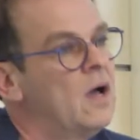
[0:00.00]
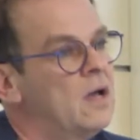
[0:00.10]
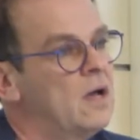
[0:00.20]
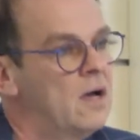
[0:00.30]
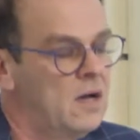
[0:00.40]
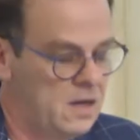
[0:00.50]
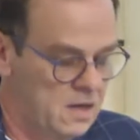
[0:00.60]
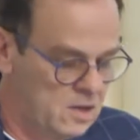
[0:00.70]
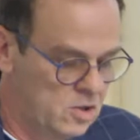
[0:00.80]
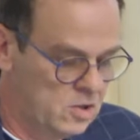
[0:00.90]

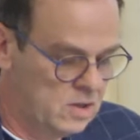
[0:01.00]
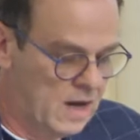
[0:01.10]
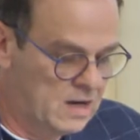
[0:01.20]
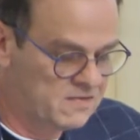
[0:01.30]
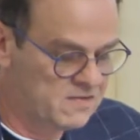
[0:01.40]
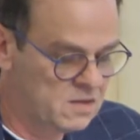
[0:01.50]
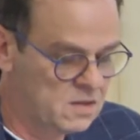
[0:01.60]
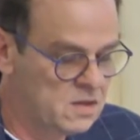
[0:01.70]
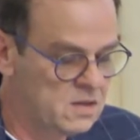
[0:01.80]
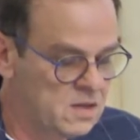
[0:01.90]
are
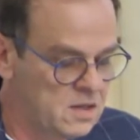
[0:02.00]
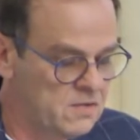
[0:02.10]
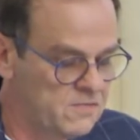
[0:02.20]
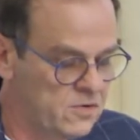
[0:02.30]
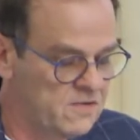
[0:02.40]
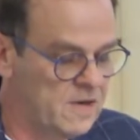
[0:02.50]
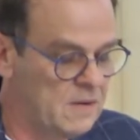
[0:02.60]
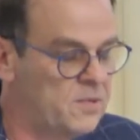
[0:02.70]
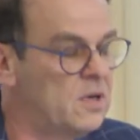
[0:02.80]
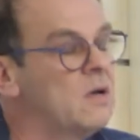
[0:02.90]
circled here. For
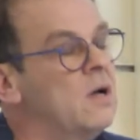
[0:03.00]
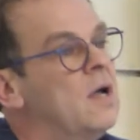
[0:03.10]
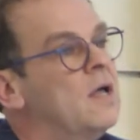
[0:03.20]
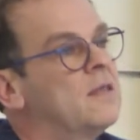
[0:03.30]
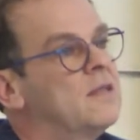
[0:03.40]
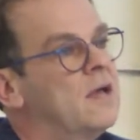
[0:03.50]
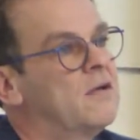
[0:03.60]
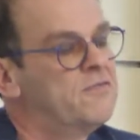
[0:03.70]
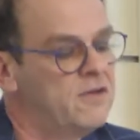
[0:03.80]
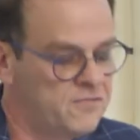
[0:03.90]
example,
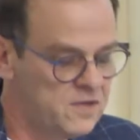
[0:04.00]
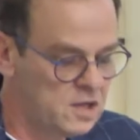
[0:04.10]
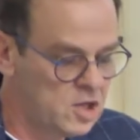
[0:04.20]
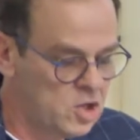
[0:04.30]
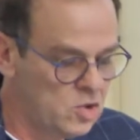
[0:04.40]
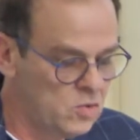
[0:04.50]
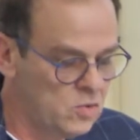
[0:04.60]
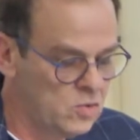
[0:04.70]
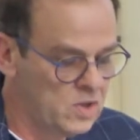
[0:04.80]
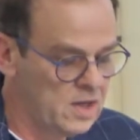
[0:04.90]
the
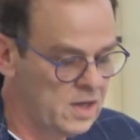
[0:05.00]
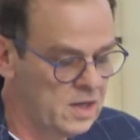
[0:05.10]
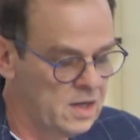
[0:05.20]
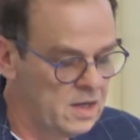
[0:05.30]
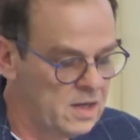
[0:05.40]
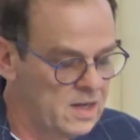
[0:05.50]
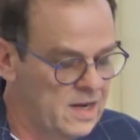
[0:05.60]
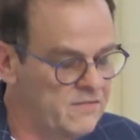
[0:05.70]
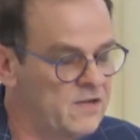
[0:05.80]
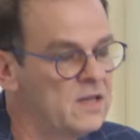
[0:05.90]

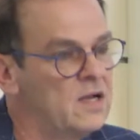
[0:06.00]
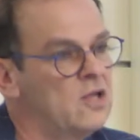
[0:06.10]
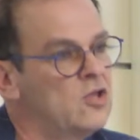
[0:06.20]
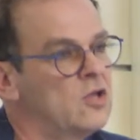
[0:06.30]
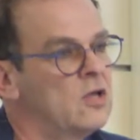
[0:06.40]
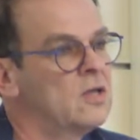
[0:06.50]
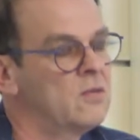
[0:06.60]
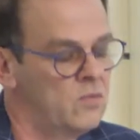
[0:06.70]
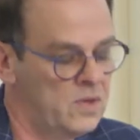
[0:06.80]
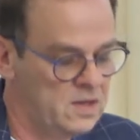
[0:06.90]
15q11 deletion,
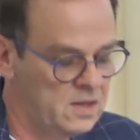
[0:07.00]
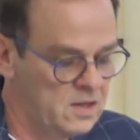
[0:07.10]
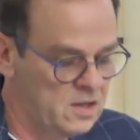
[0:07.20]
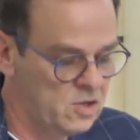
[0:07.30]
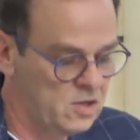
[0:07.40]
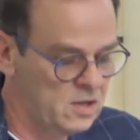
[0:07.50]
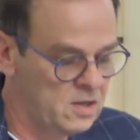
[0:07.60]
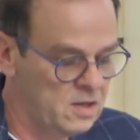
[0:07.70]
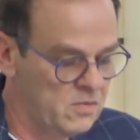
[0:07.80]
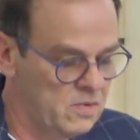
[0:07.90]
when the
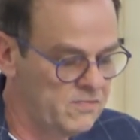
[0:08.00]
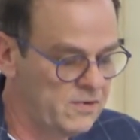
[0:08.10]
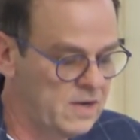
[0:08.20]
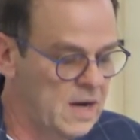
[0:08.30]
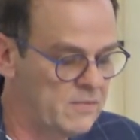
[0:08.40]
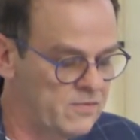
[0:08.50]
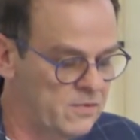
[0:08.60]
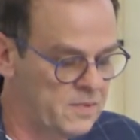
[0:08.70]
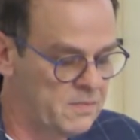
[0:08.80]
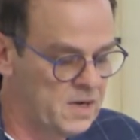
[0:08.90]
deletion comes
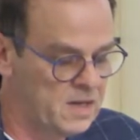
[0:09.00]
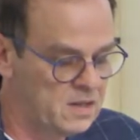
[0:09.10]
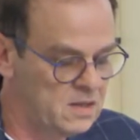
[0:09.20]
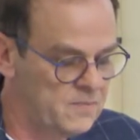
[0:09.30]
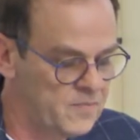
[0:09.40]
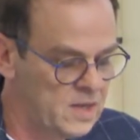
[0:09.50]
from the mother,